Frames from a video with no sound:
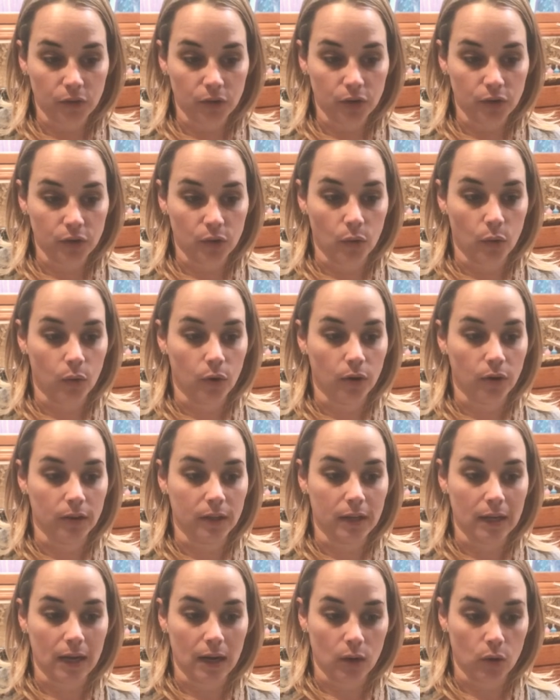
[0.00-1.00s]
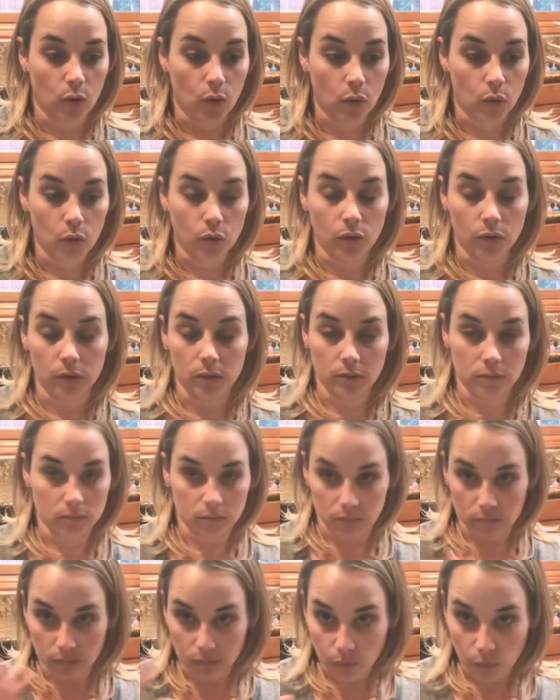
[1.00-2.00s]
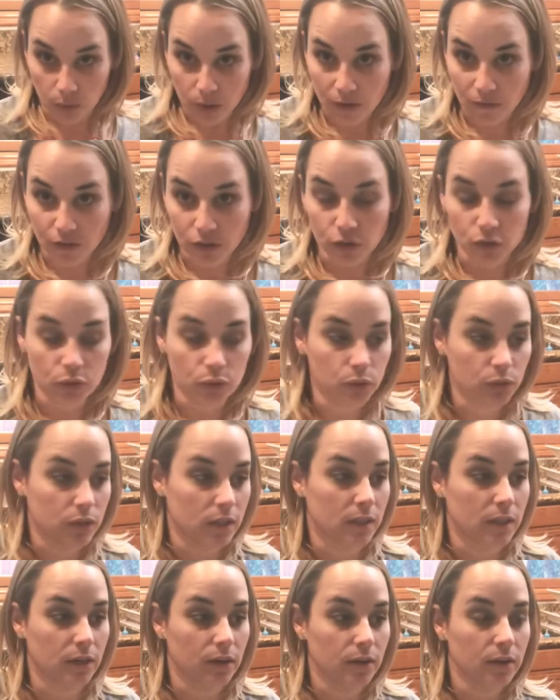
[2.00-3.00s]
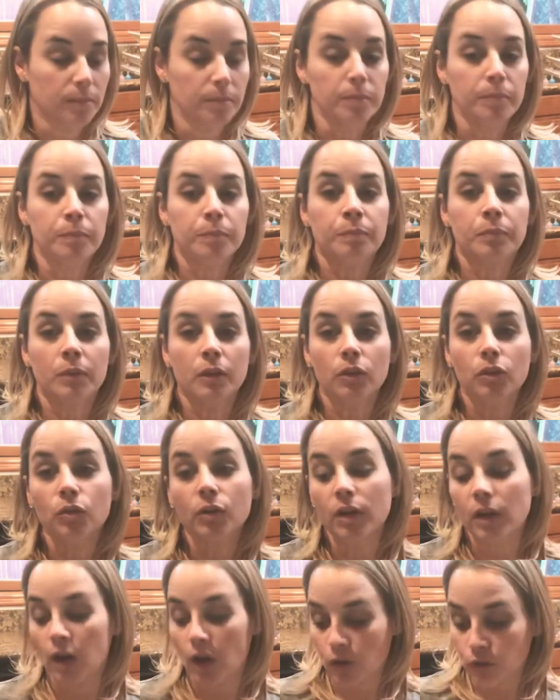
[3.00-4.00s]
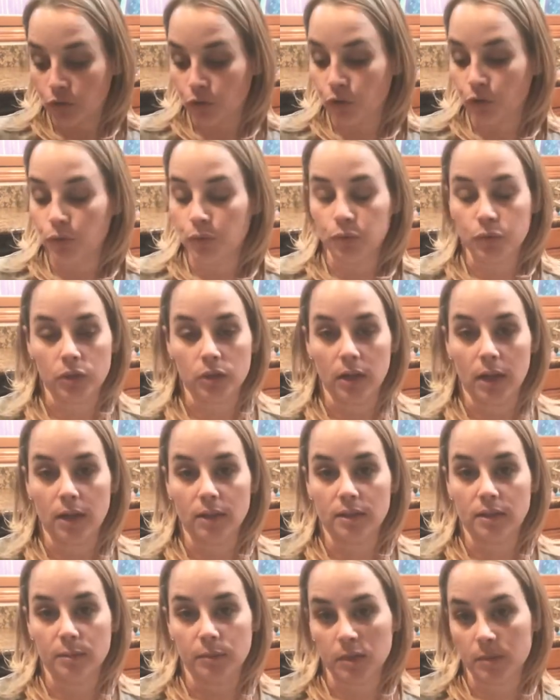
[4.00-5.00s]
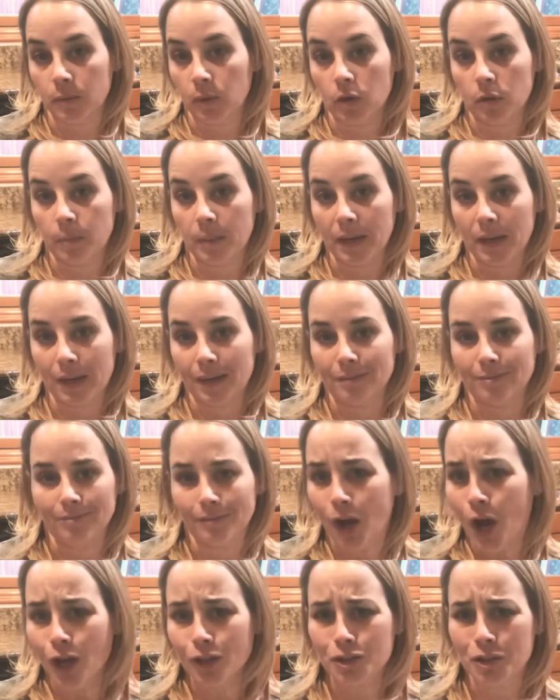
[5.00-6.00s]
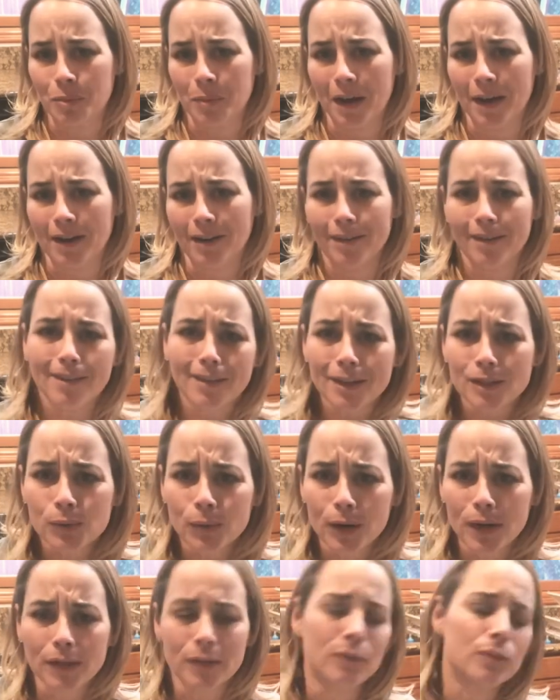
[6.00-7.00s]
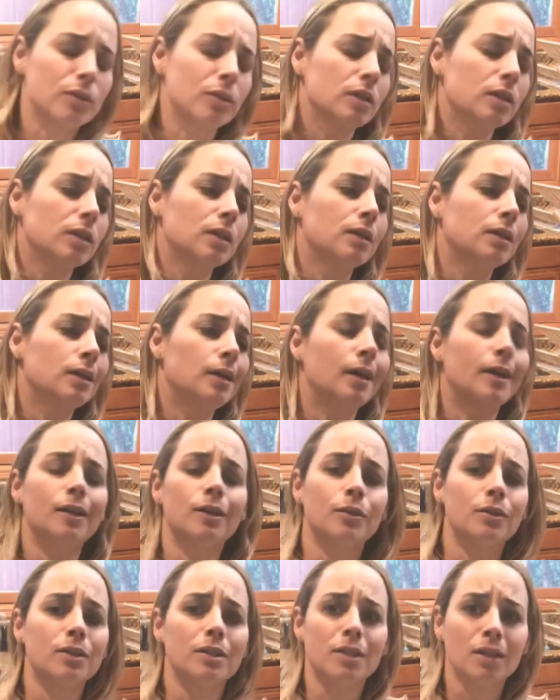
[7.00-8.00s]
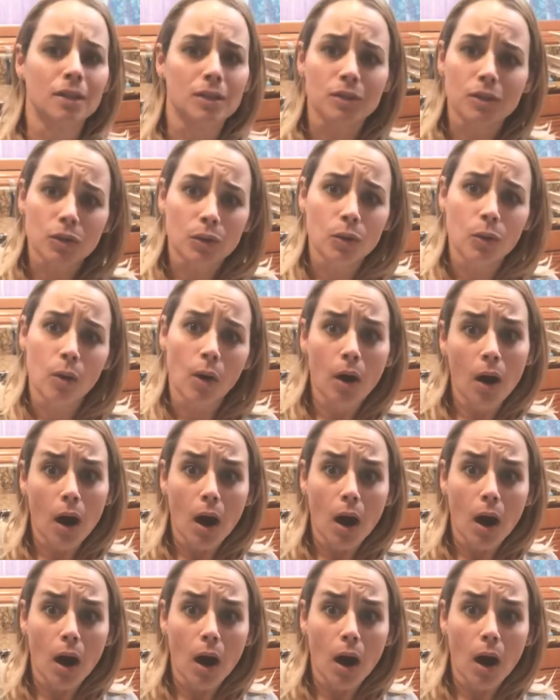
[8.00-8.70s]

foot or the lacon or whatever you use in there, you can also use uh, some smoked bacon, Oscar Mayer. That's what I use. I know it's not so,